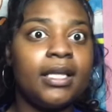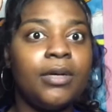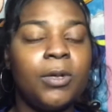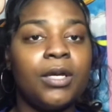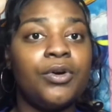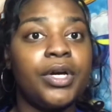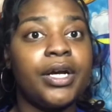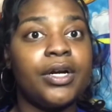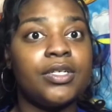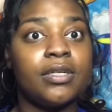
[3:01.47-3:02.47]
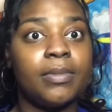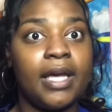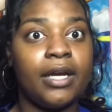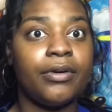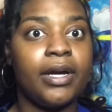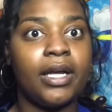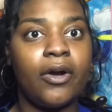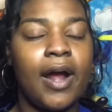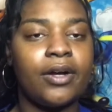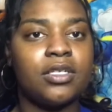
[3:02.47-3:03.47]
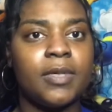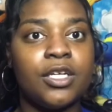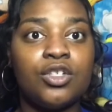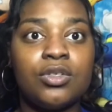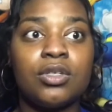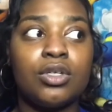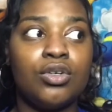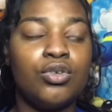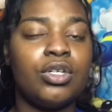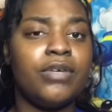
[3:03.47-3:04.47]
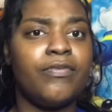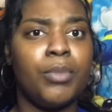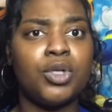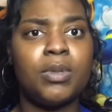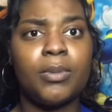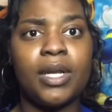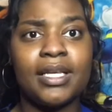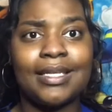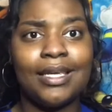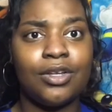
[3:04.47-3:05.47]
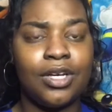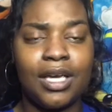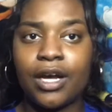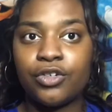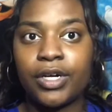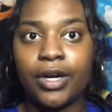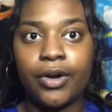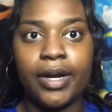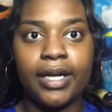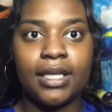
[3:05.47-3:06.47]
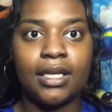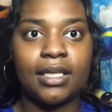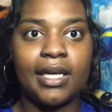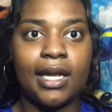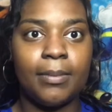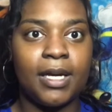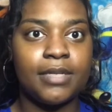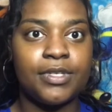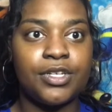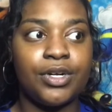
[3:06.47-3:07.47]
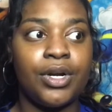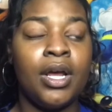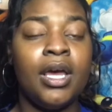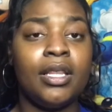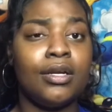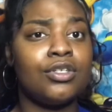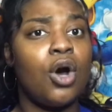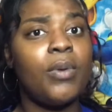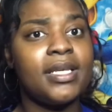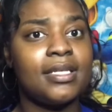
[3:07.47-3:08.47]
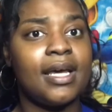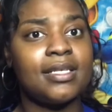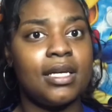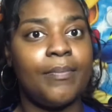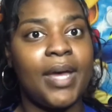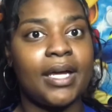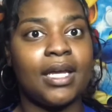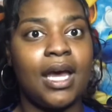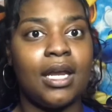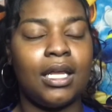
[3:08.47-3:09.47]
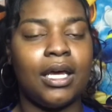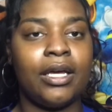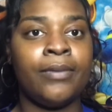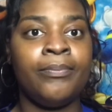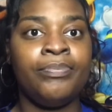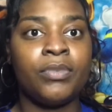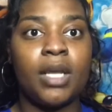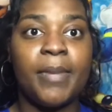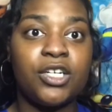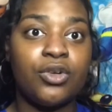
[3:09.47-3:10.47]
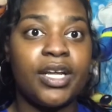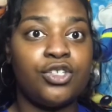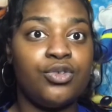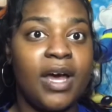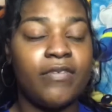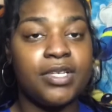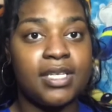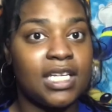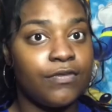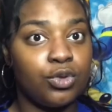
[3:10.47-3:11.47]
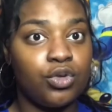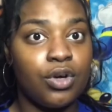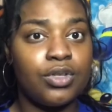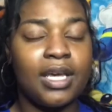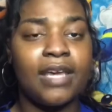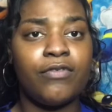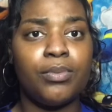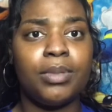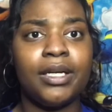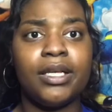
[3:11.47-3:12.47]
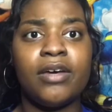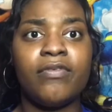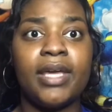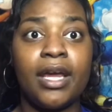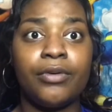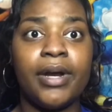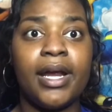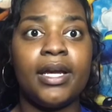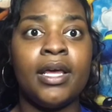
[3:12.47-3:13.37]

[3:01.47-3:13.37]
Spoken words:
went to go get her some Gatorade and crackers, because usually for most people that's either dehydrated or anything like that at the plasma center, there's always snacks in the back to kind of like make sure that you have a successful draw. They give you plenty of Gatorade,